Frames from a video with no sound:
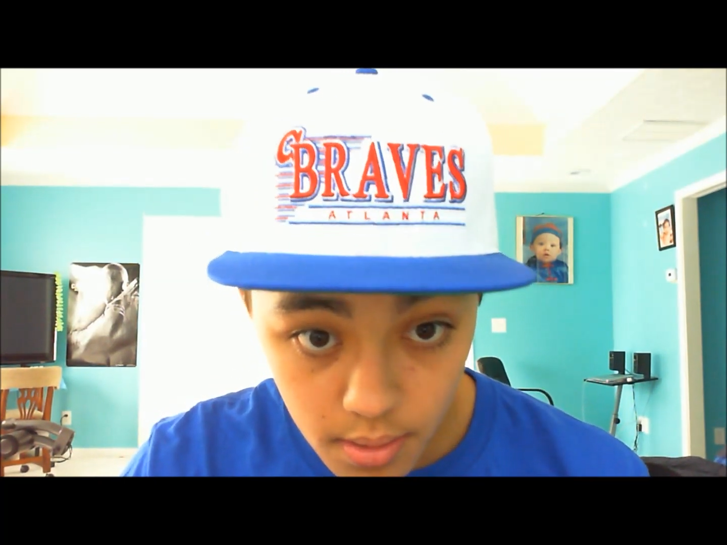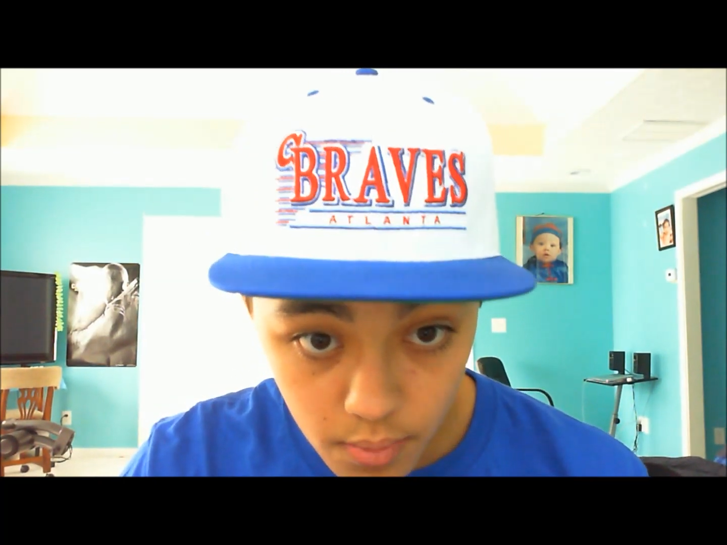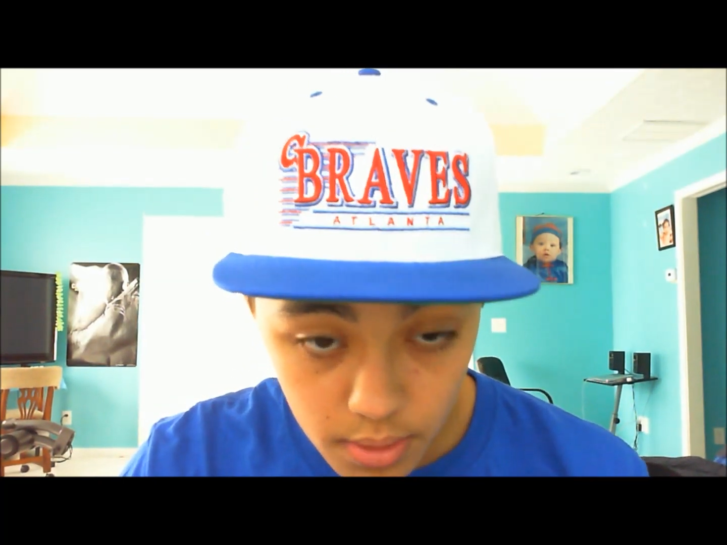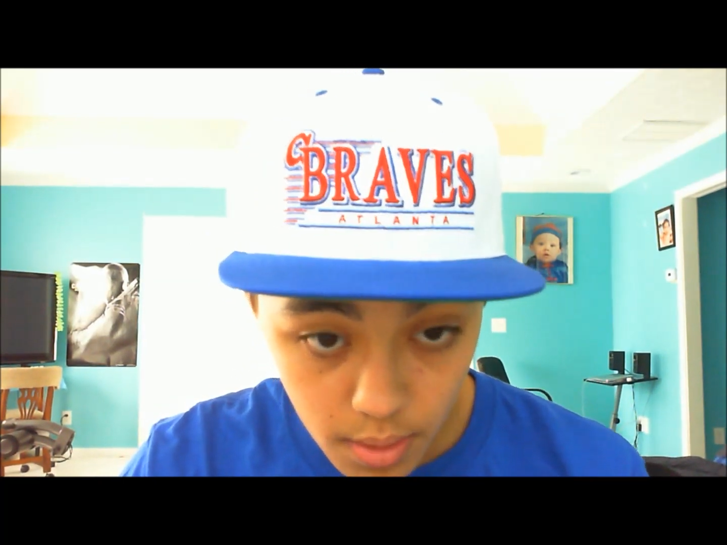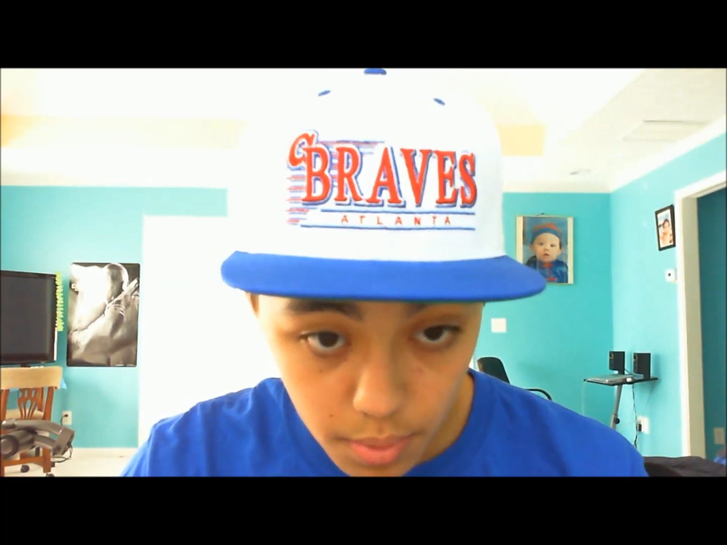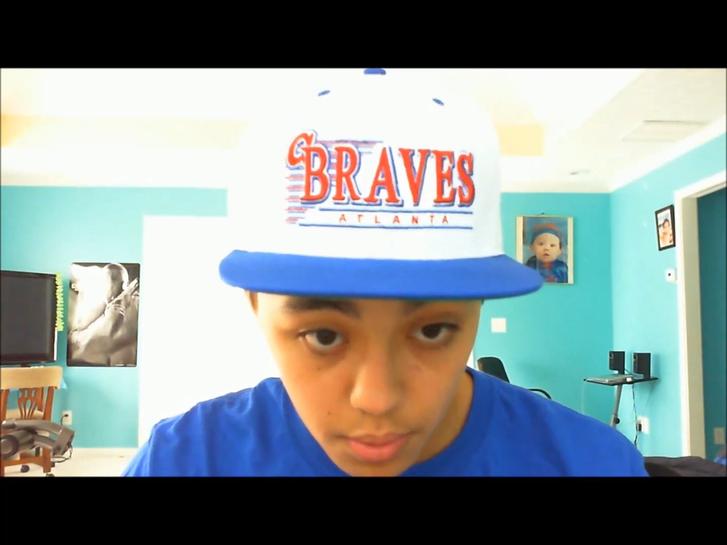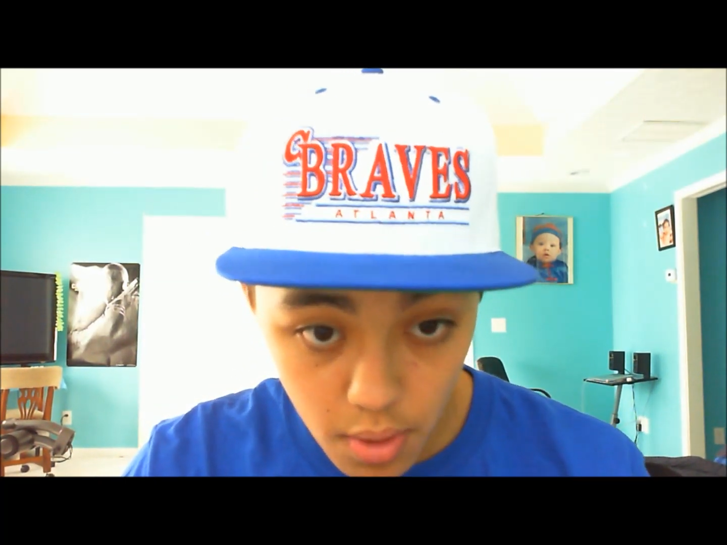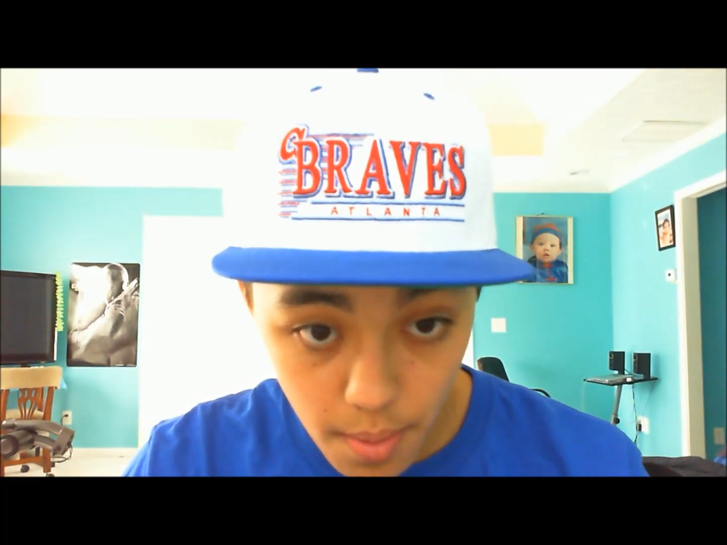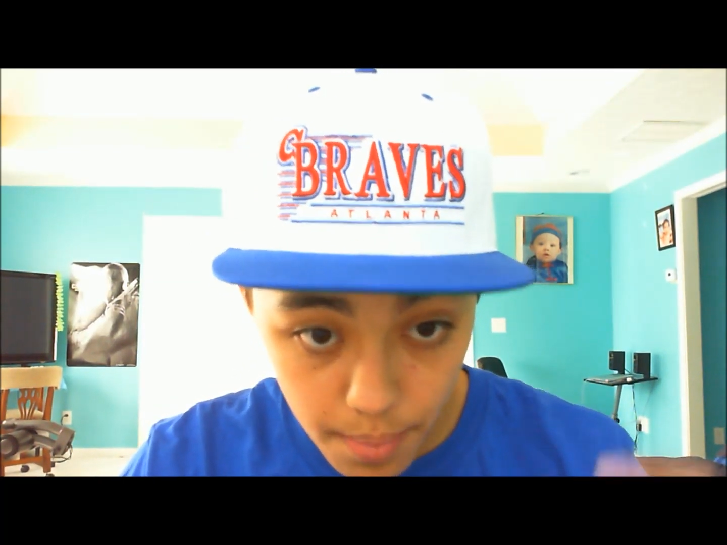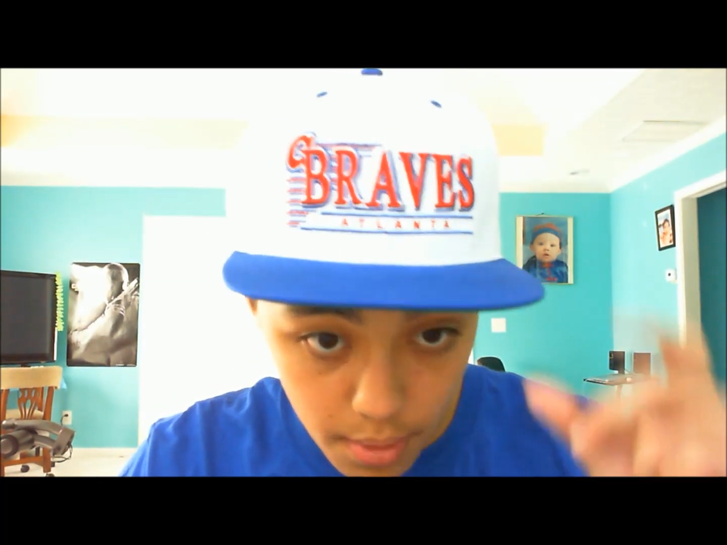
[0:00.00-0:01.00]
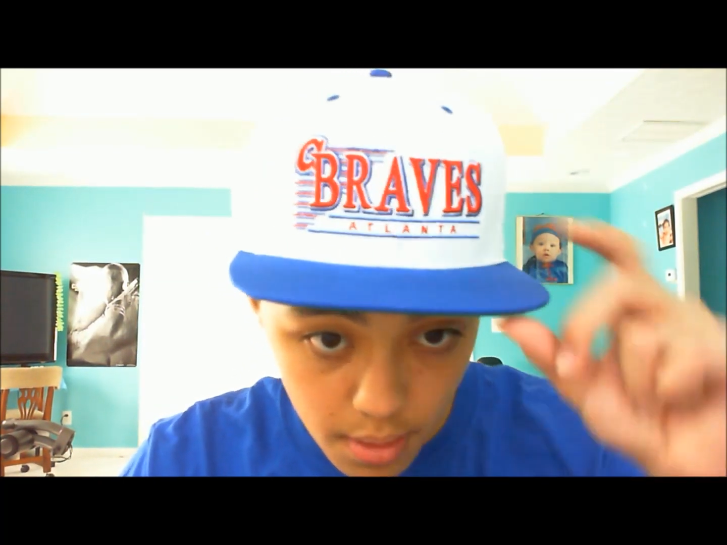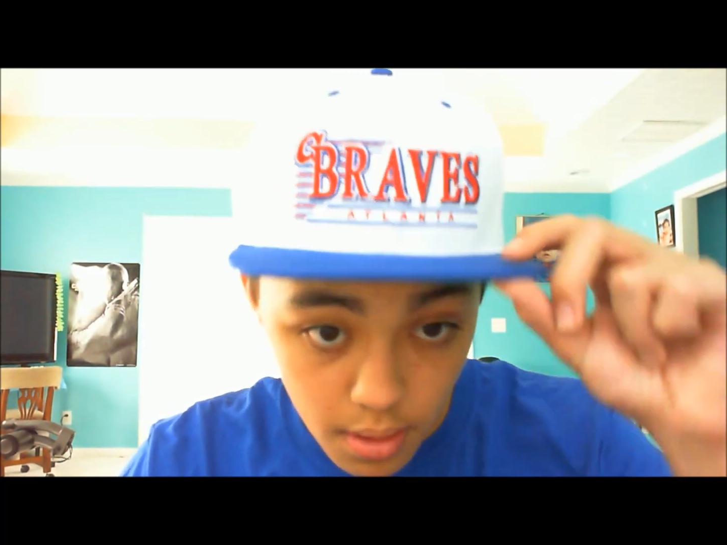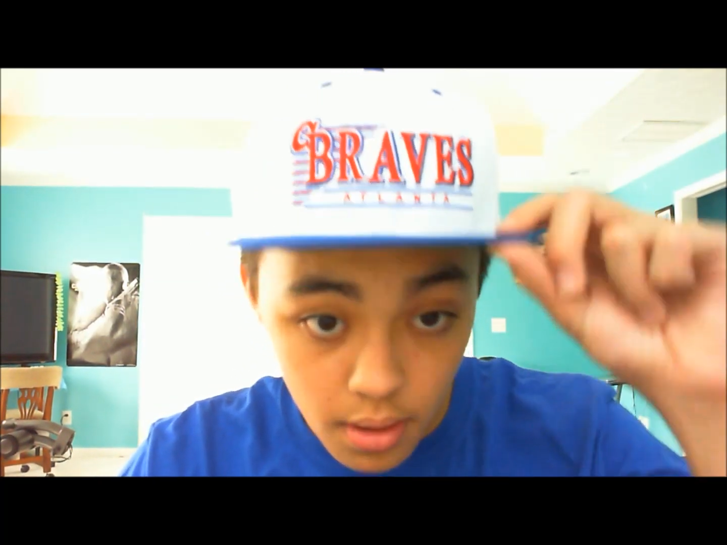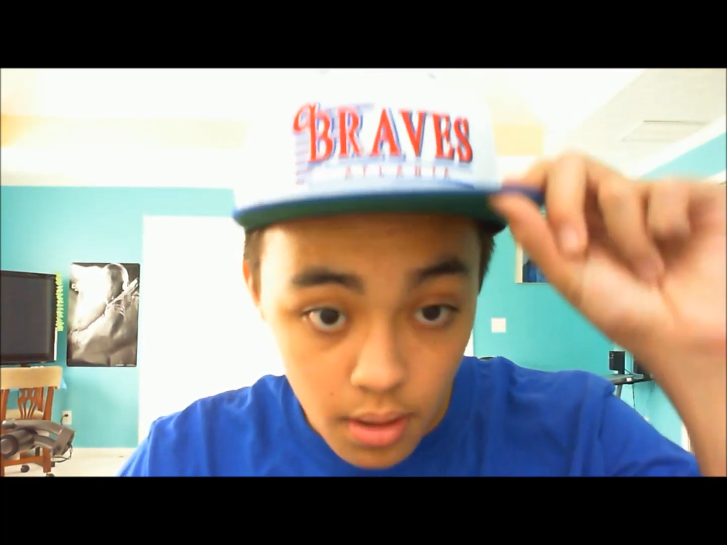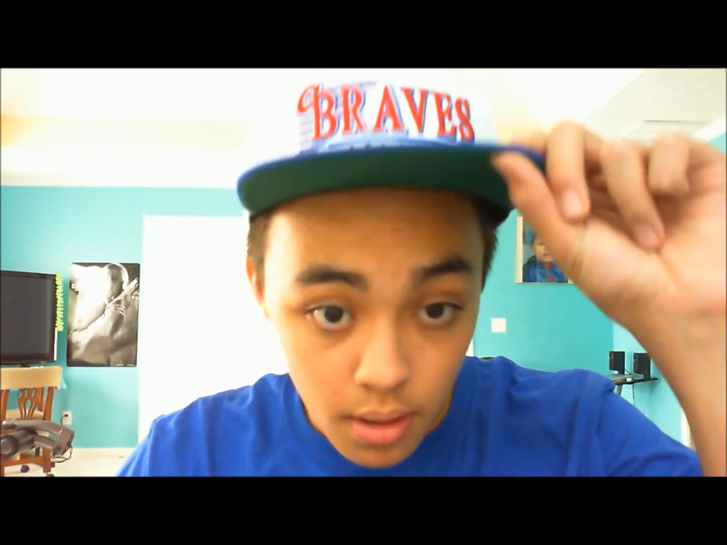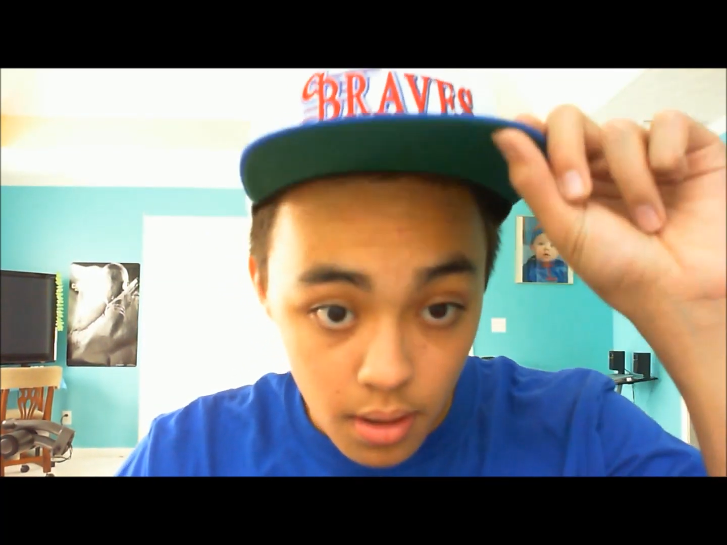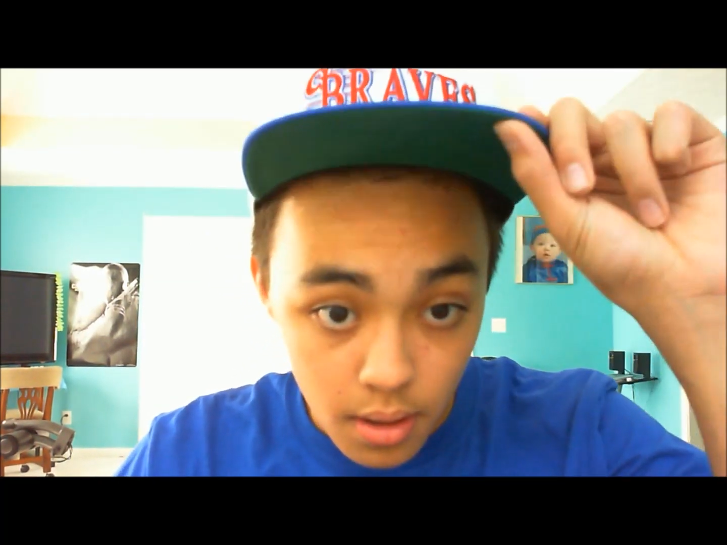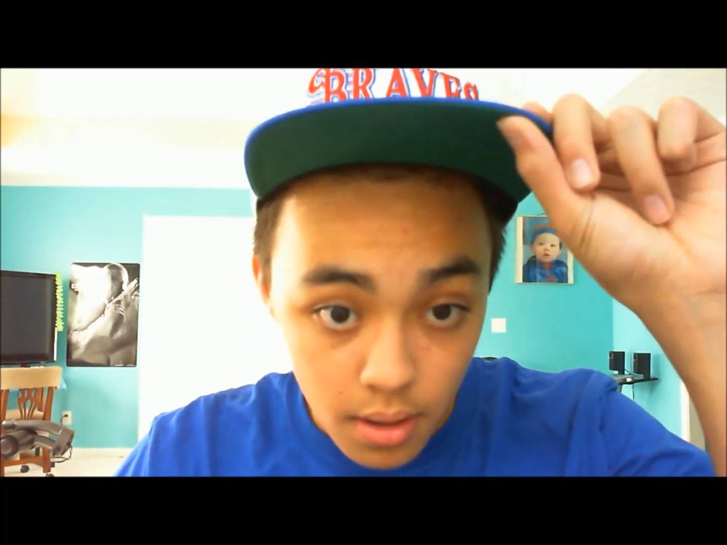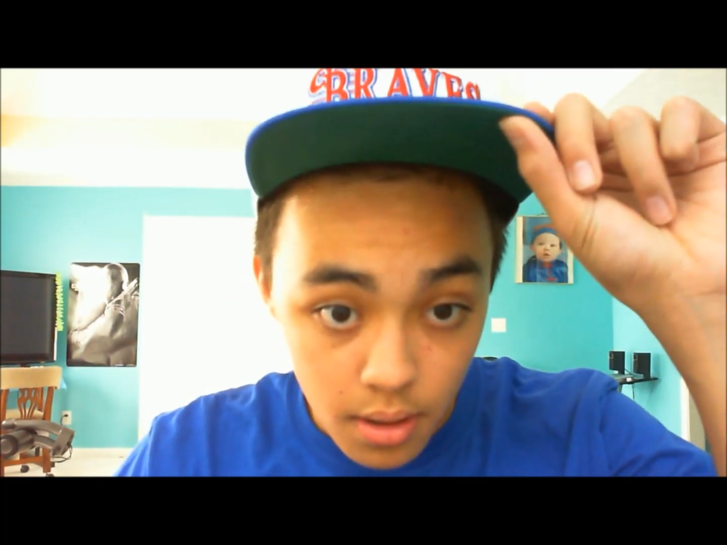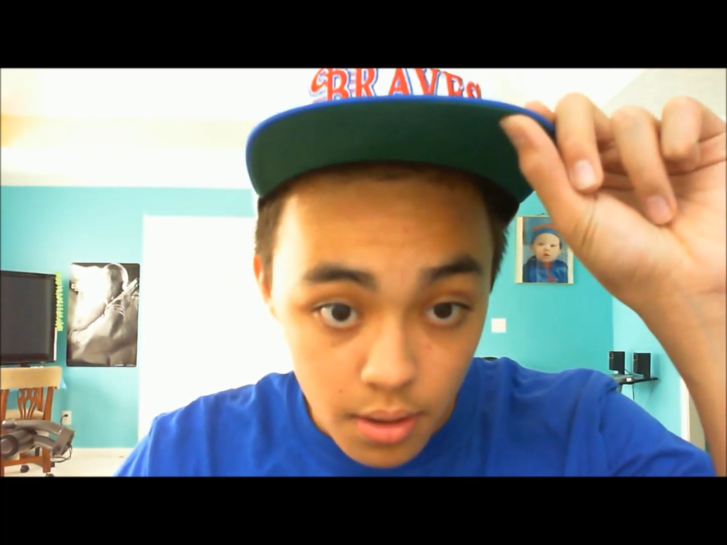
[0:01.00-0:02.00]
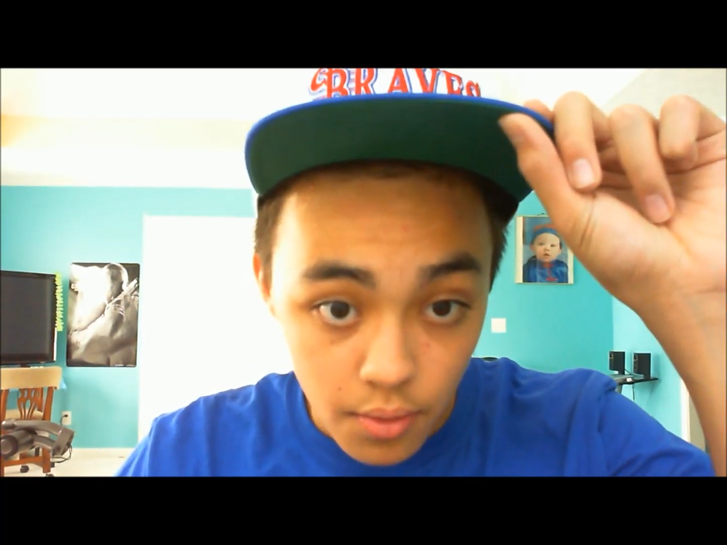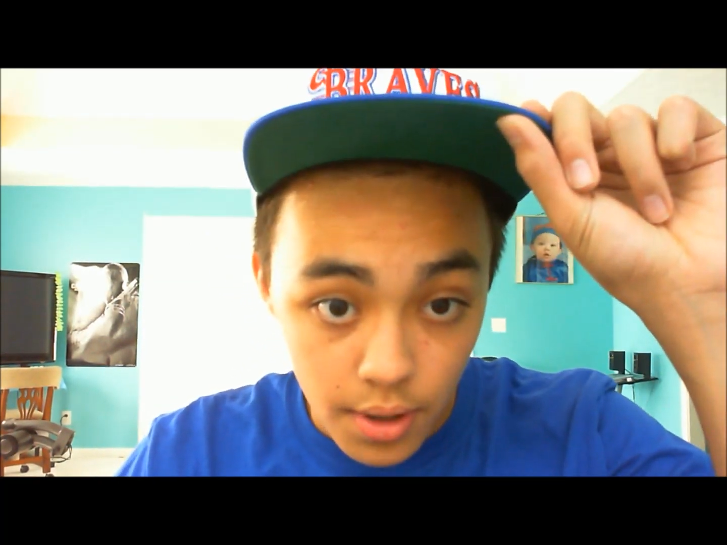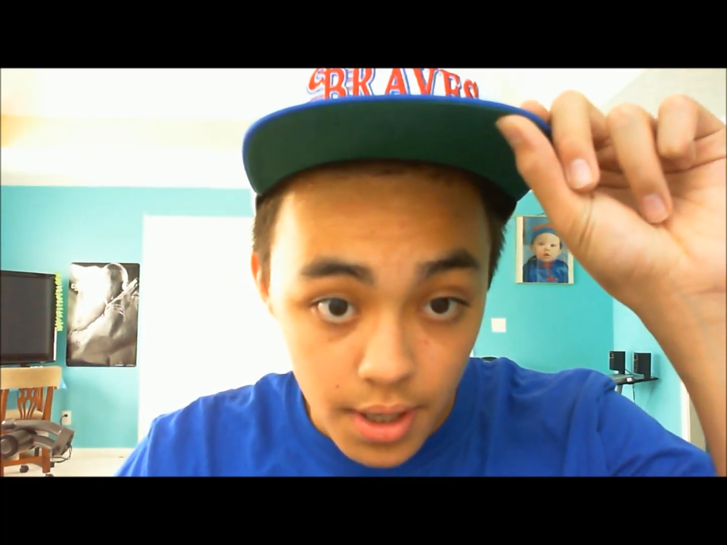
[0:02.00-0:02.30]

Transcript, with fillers: with the blue upper, green